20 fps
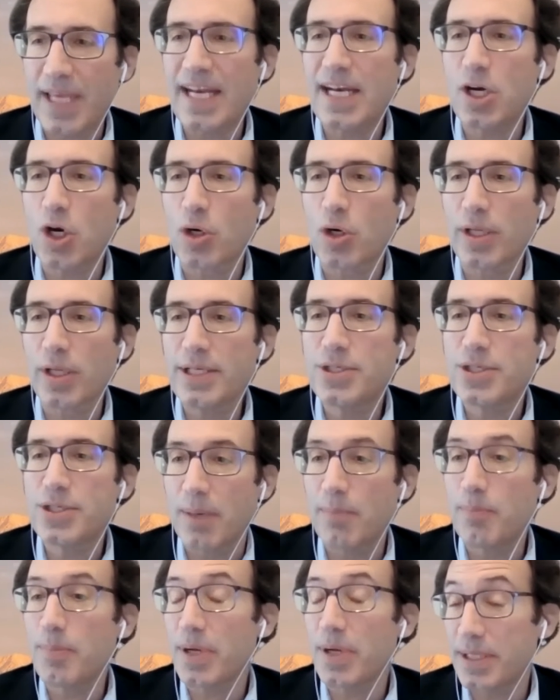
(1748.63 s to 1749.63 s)
an early
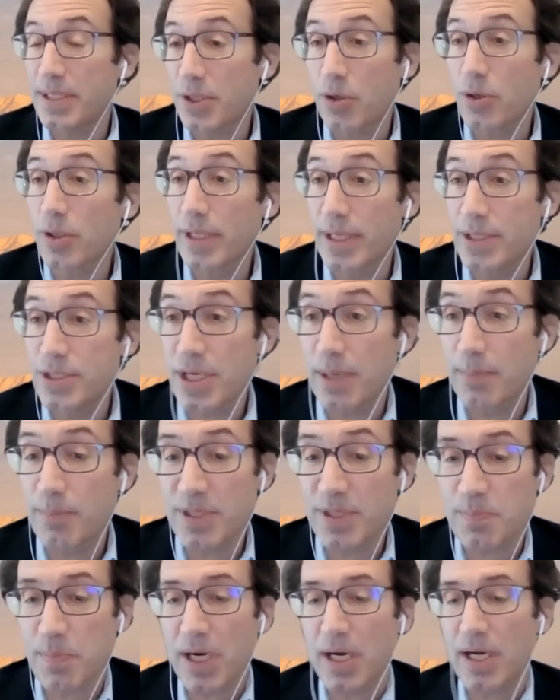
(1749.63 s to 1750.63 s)
jump, as early a jump
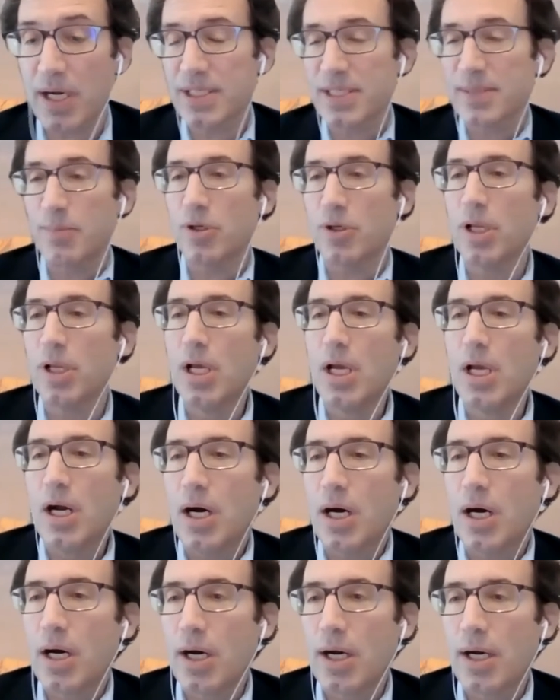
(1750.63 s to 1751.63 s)
as possible,
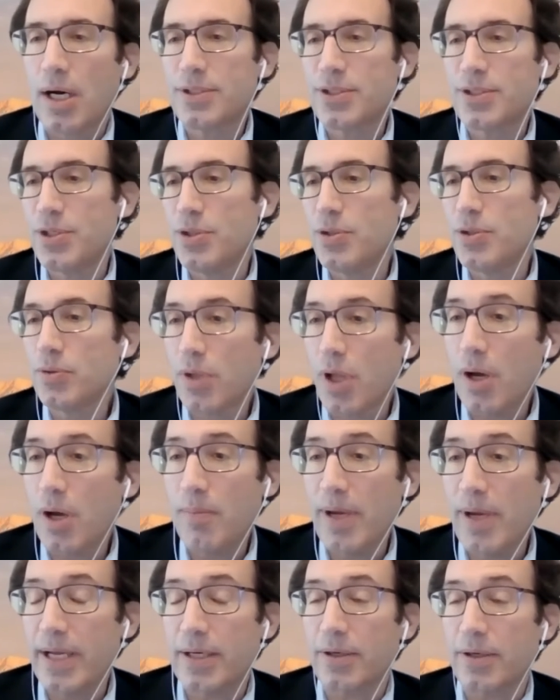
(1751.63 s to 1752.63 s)
to
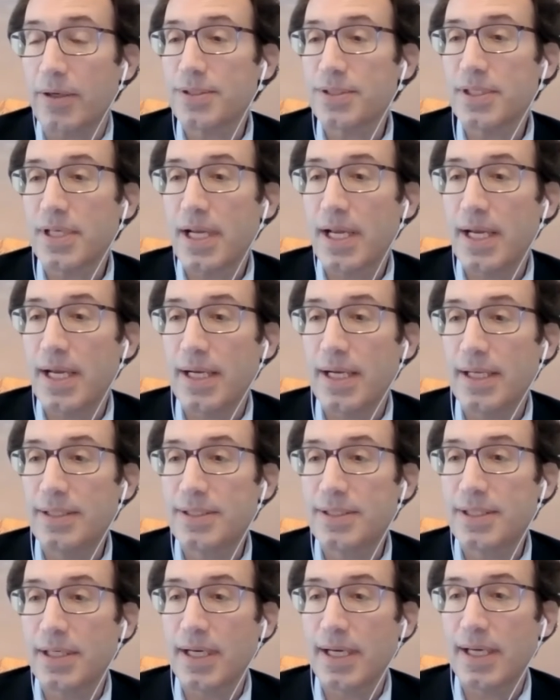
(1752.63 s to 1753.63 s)
lawmakers
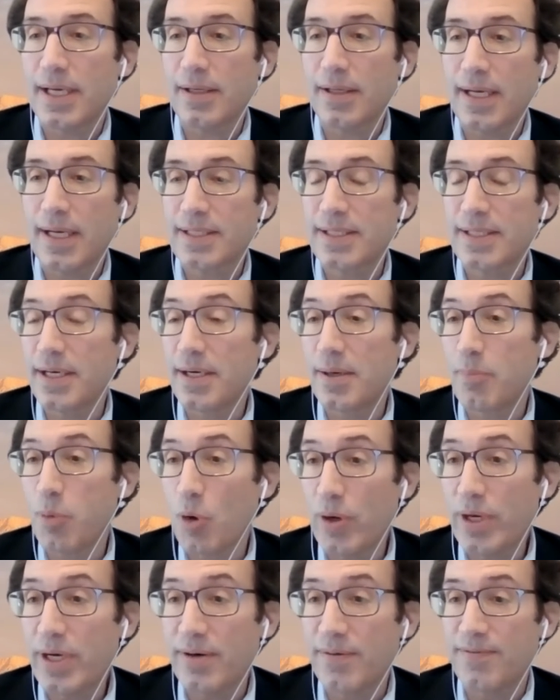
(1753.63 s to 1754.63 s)
and elected and
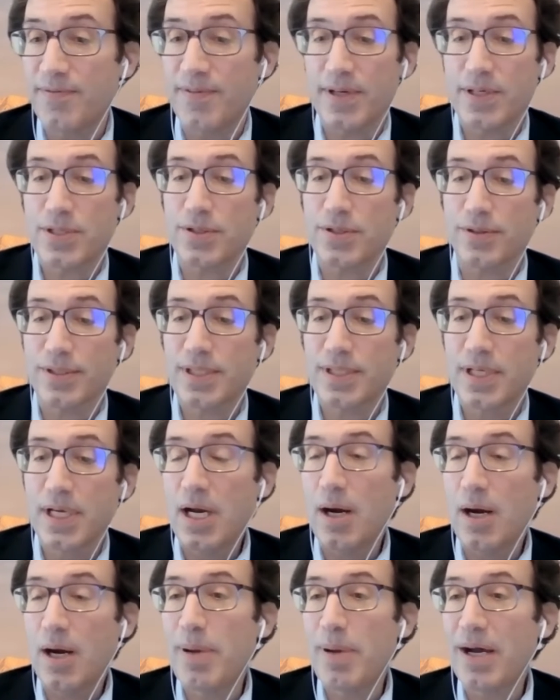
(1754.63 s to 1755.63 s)
appointed officials
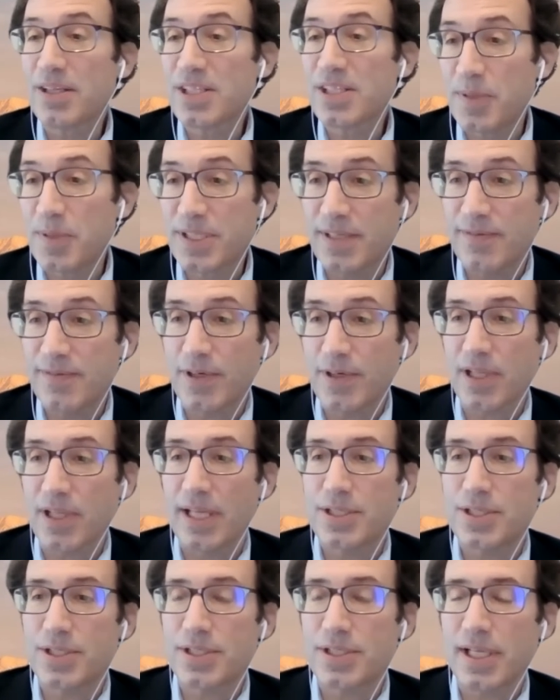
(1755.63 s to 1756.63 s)
about specific
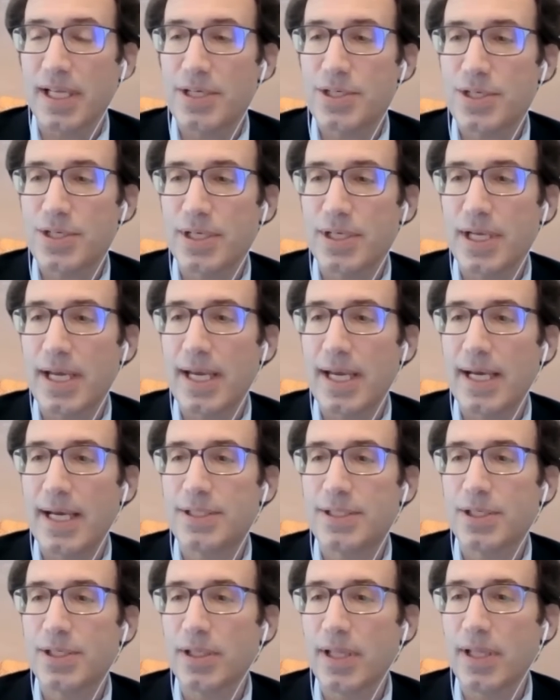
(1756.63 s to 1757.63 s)
legislation,
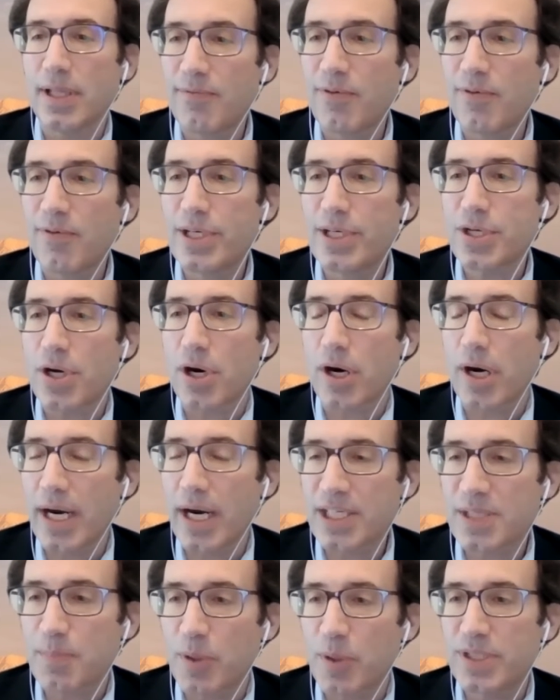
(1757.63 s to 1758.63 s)
and to leverage our
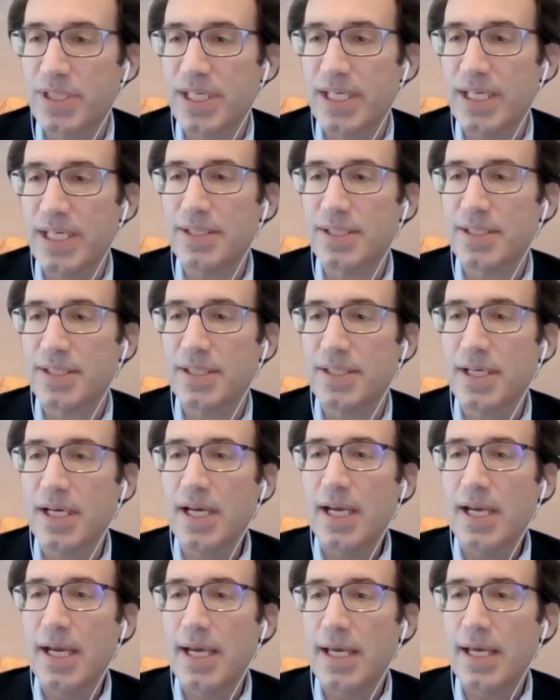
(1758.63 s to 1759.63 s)
expertise
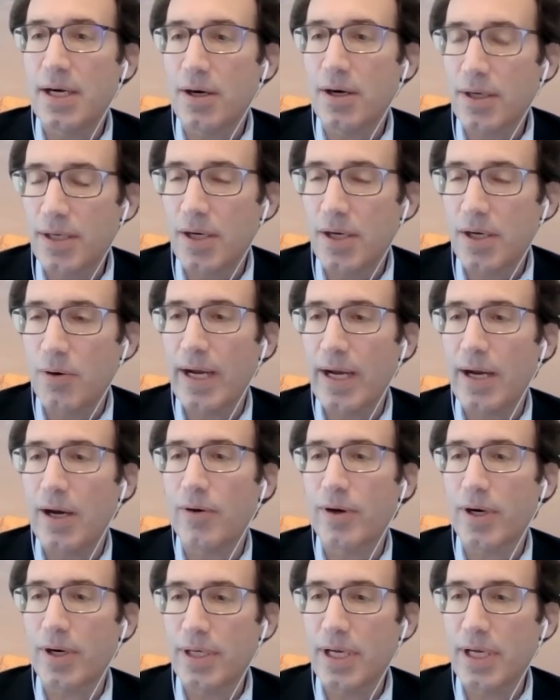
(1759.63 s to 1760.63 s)
and our
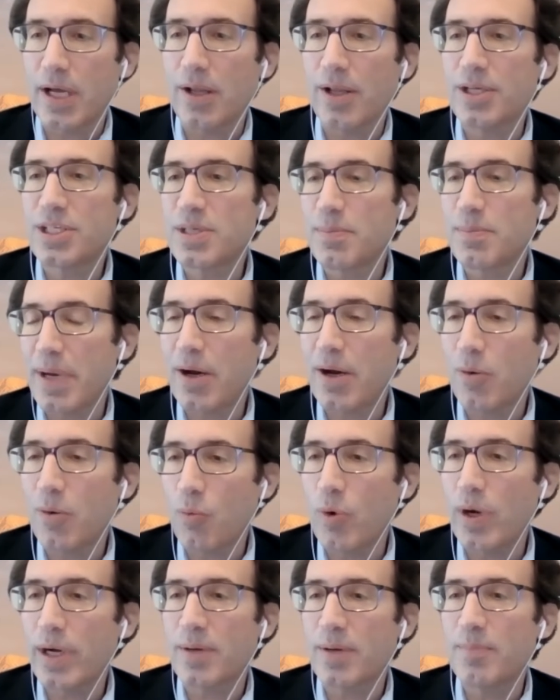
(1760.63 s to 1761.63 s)
know-how and our knowledge
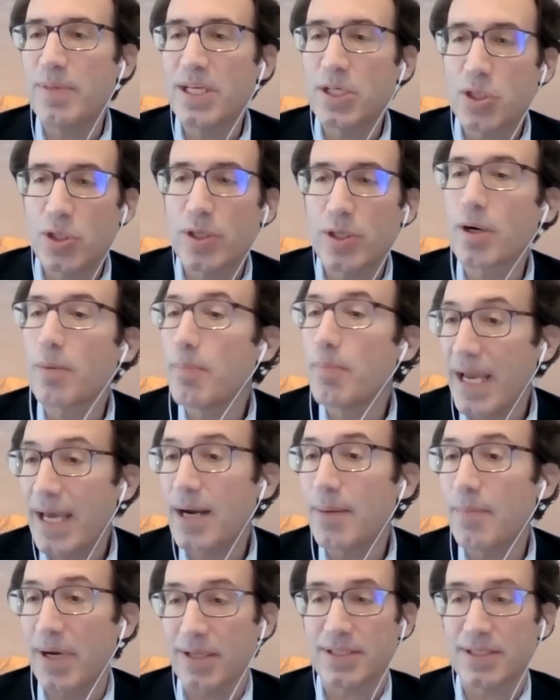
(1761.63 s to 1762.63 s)
about what could be good or
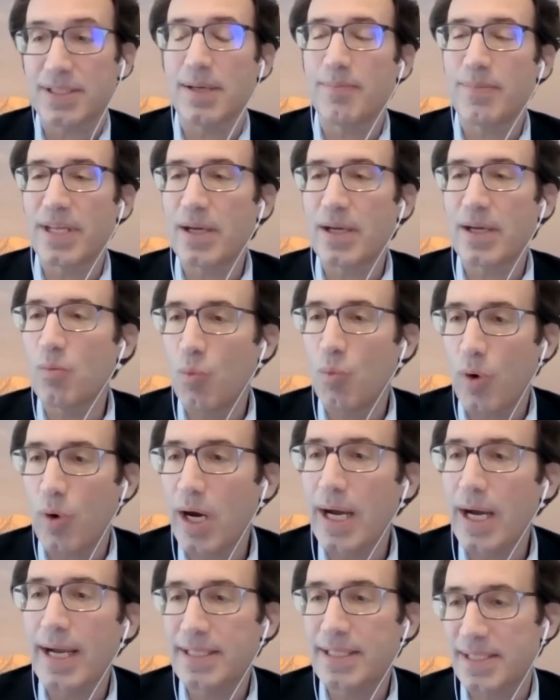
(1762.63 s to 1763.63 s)
bad about something and
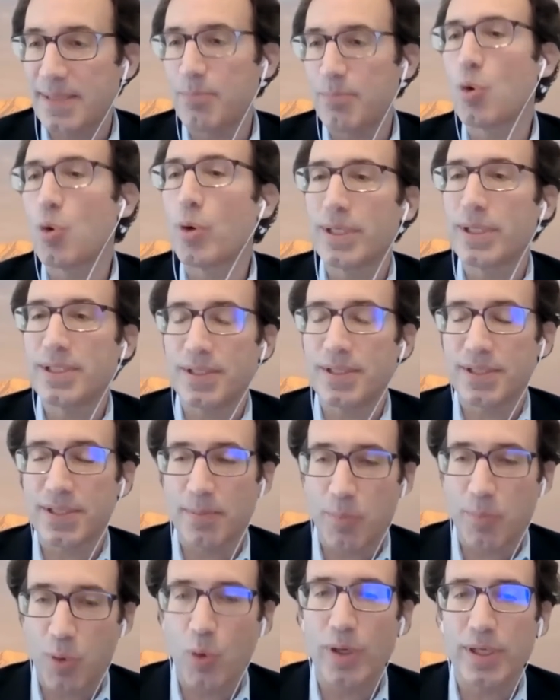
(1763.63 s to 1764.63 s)
why it's important to
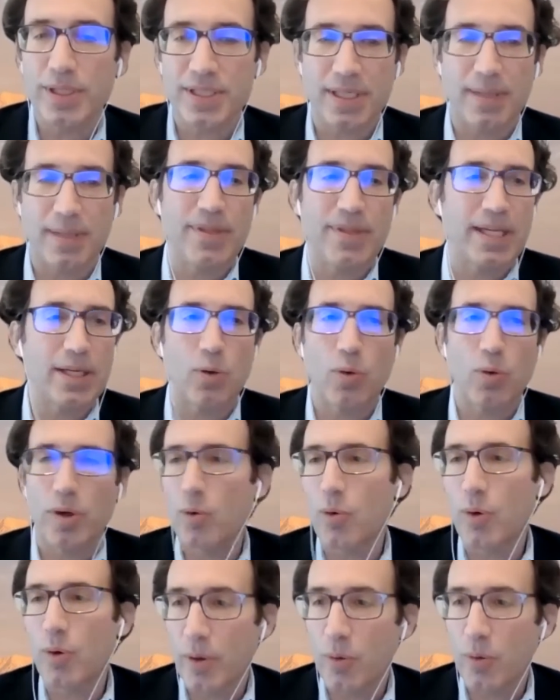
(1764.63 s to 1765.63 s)
support something
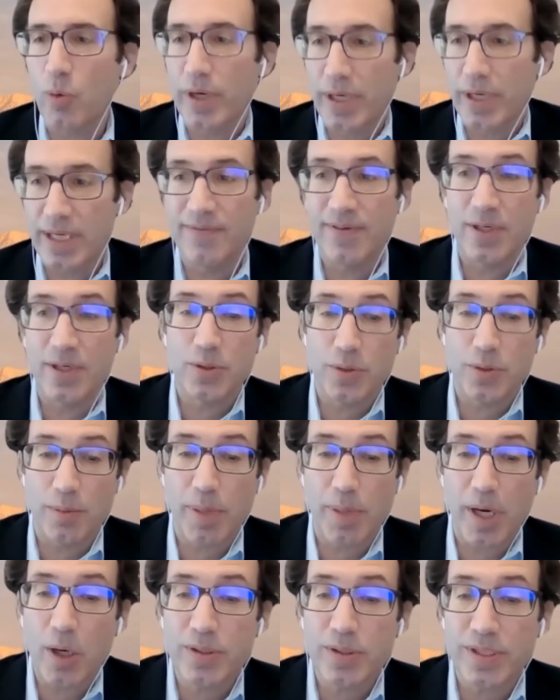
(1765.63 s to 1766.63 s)
or to even to
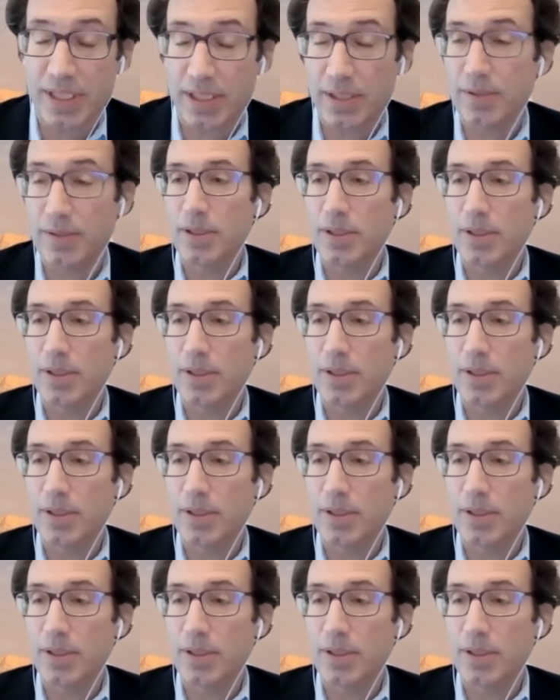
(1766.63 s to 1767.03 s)
oppose it.